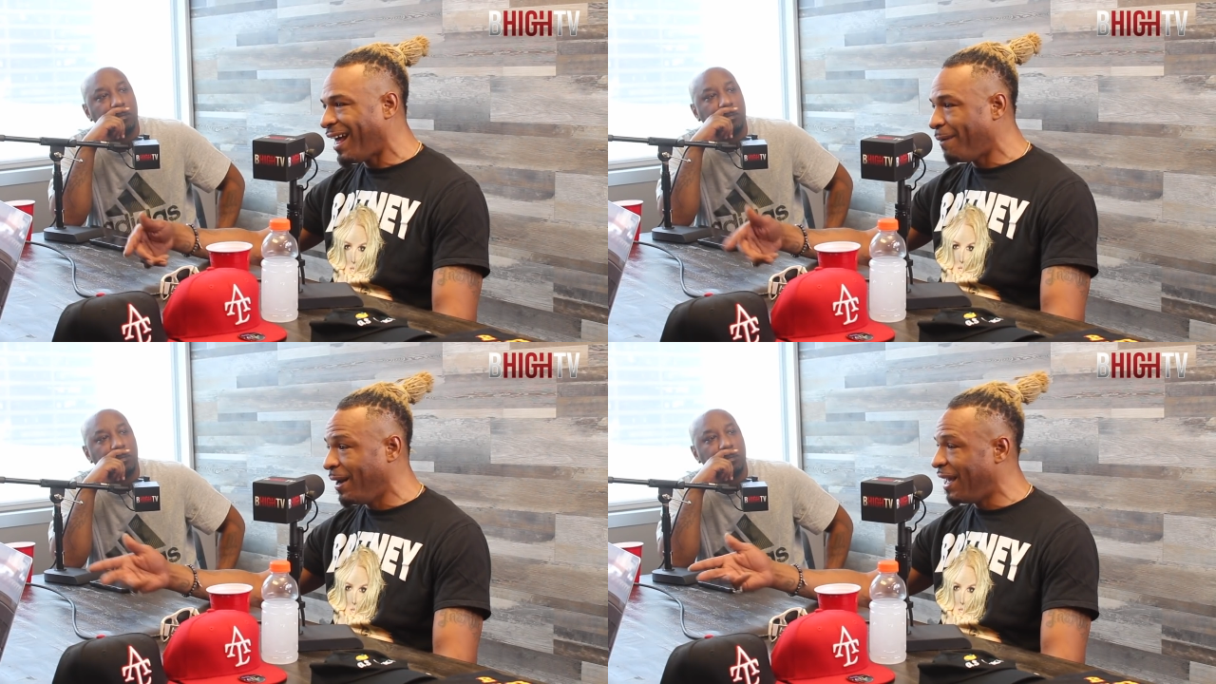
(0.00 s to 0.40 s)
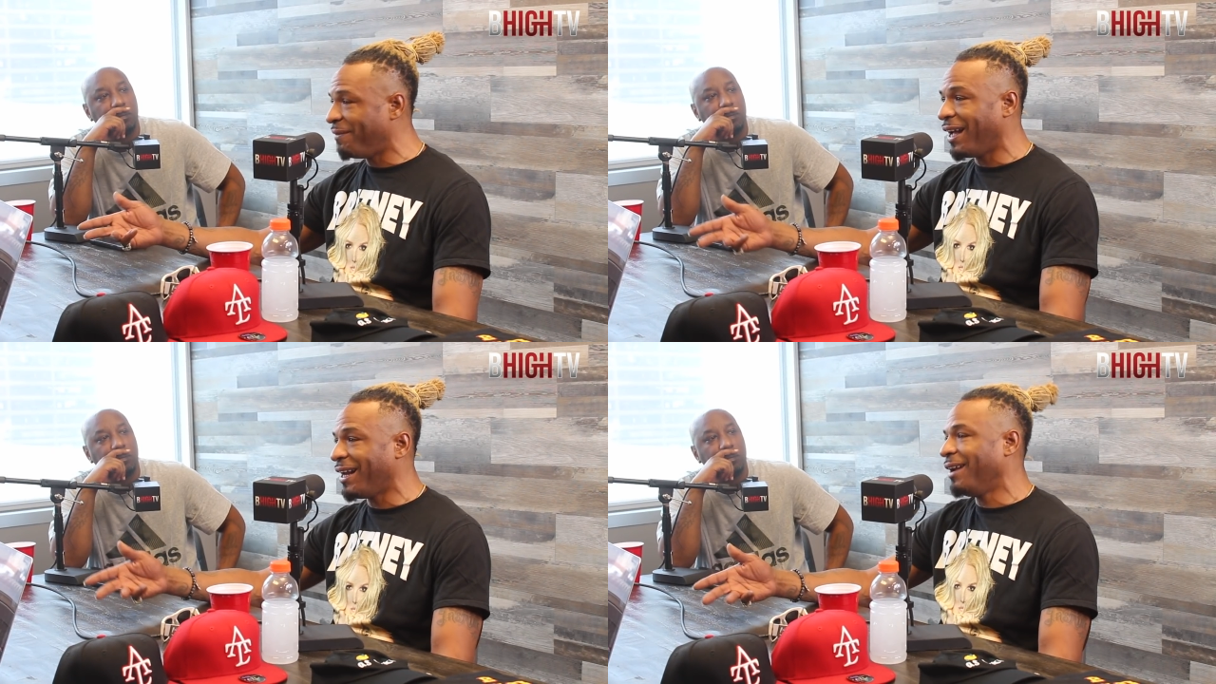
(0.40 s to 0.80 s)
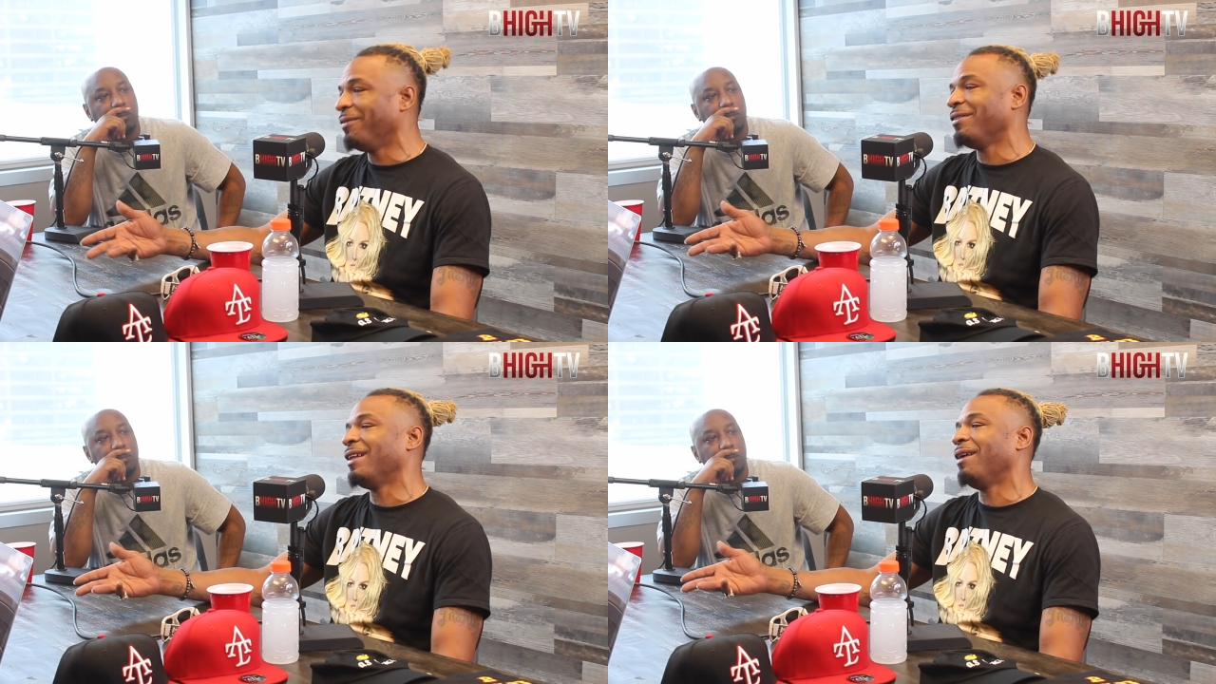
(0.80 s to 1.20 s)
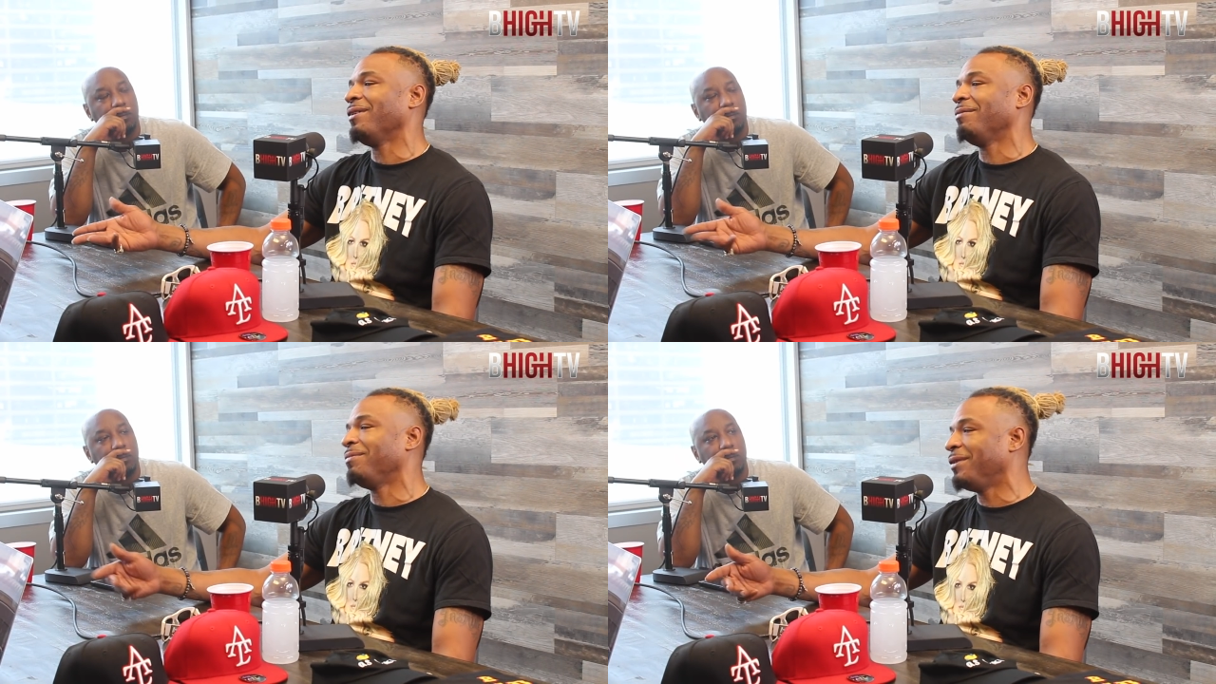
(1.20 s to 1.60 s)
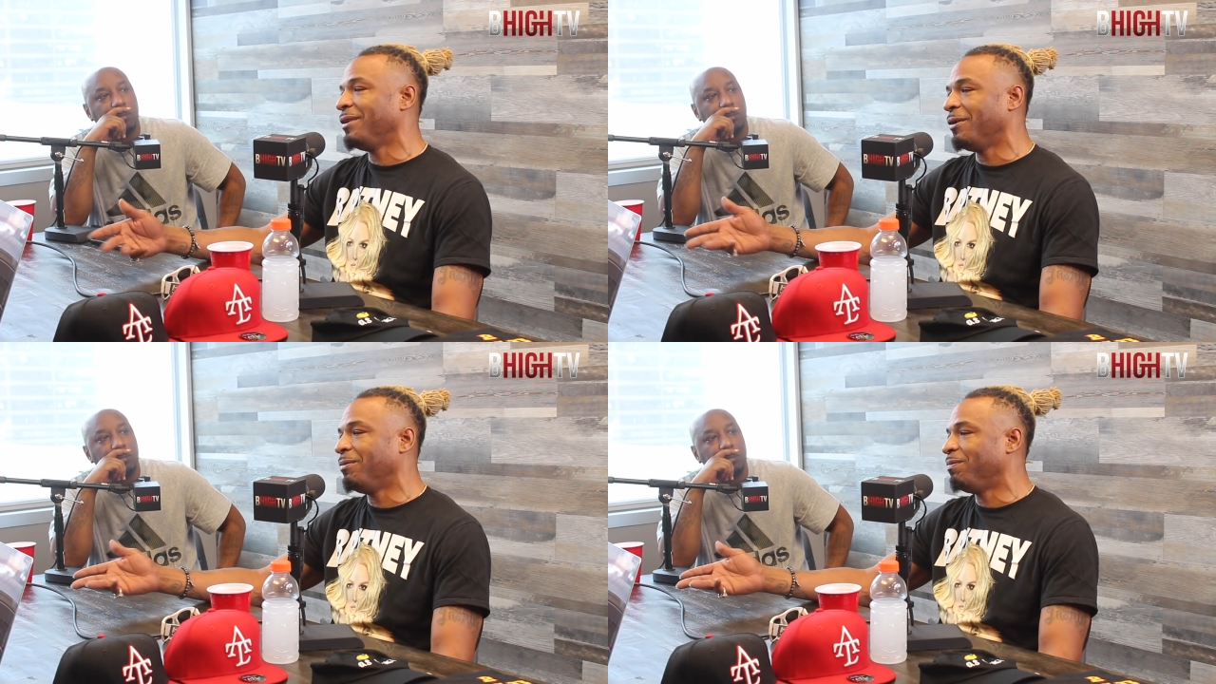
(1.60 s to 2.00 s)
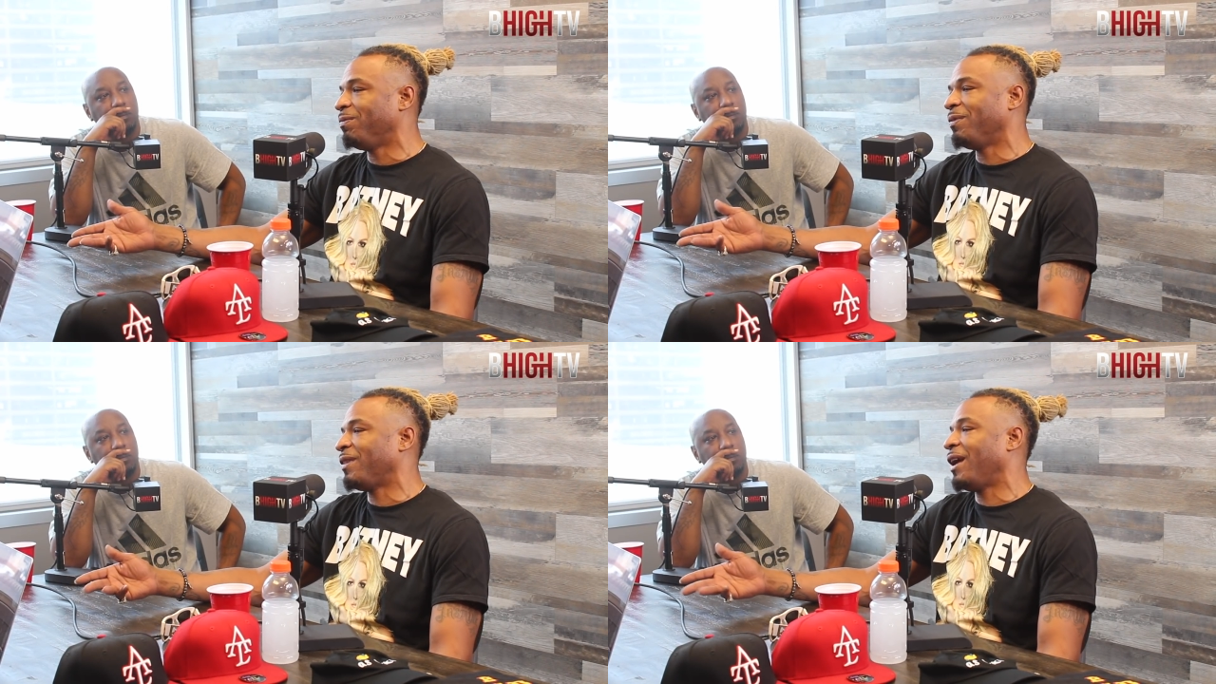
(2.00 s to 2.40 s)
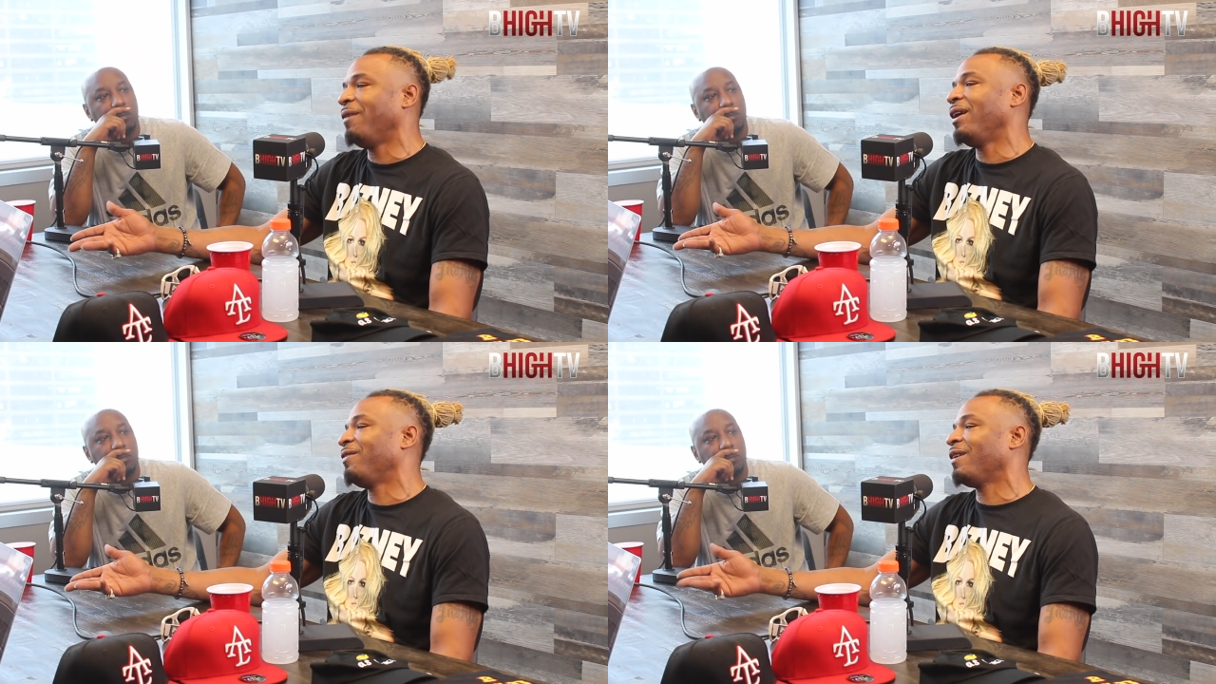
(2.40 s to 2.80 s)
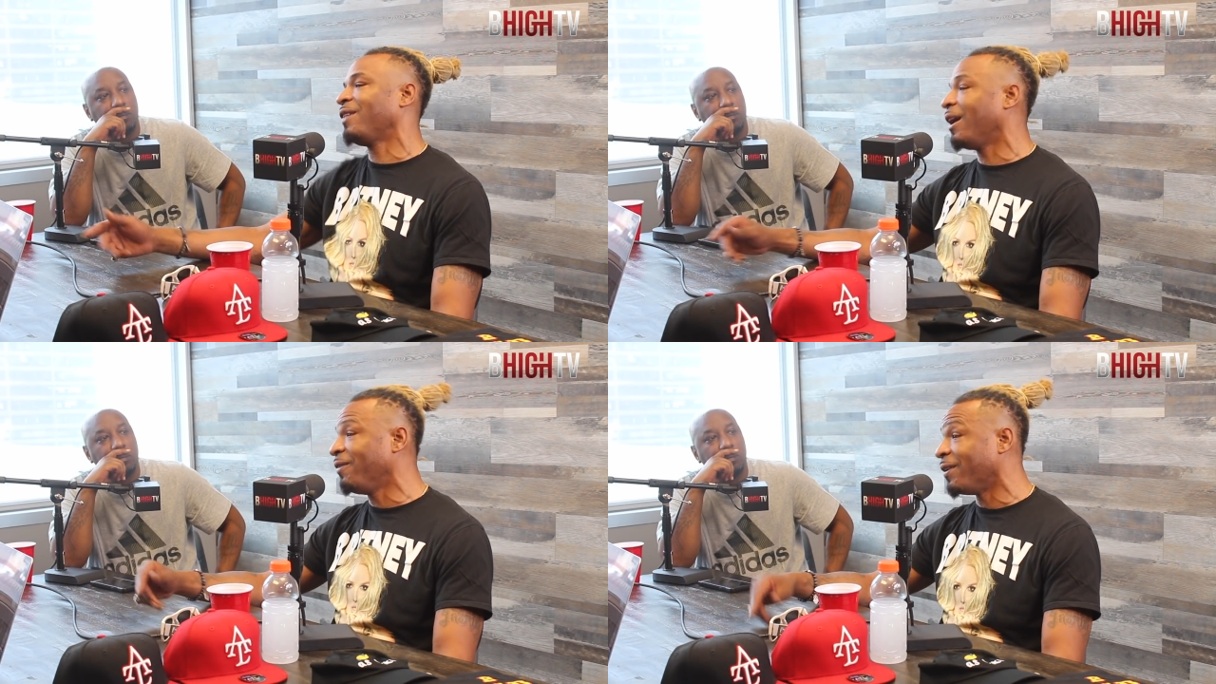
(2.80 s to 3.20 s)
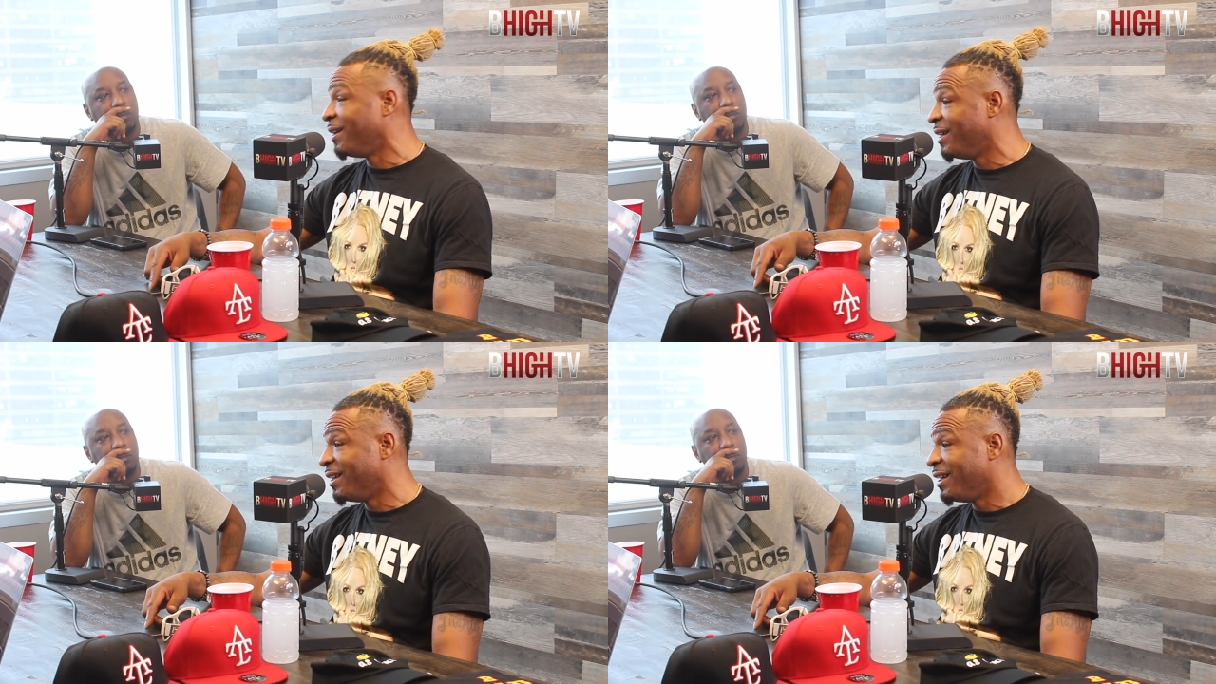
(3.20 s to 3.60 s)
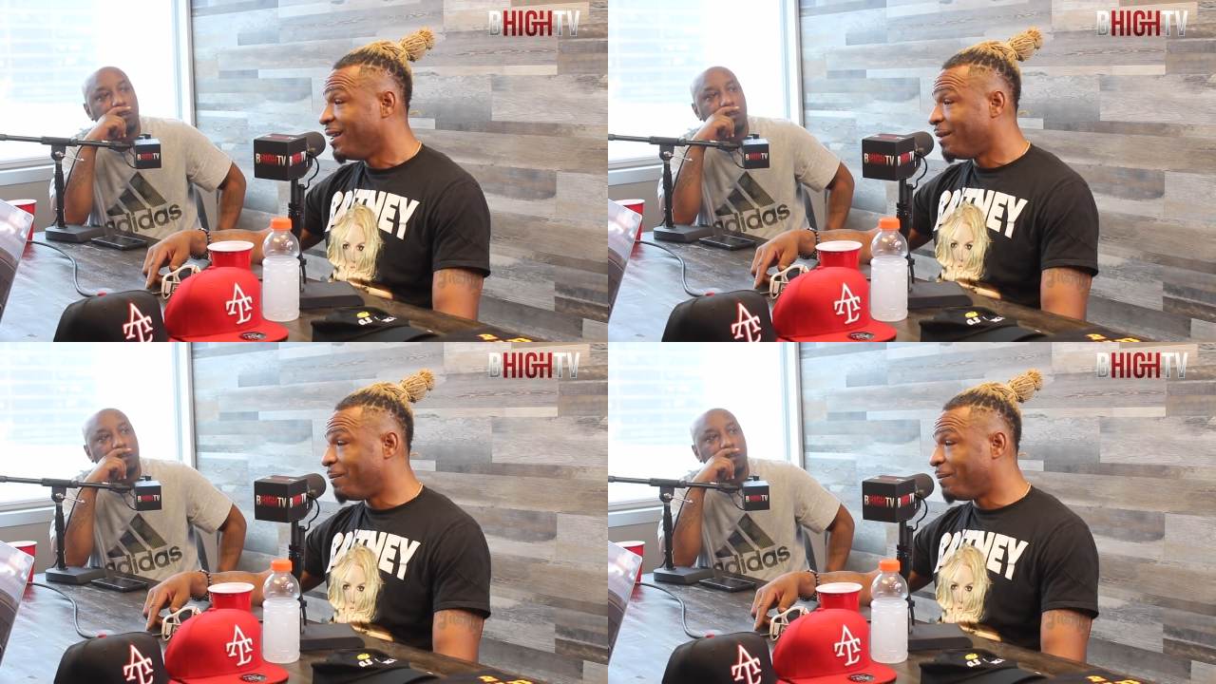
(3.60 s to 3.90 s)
Speaker 1: I've been laughing yeah. like that ever since I was, in, you know, ever since ever. Yeah.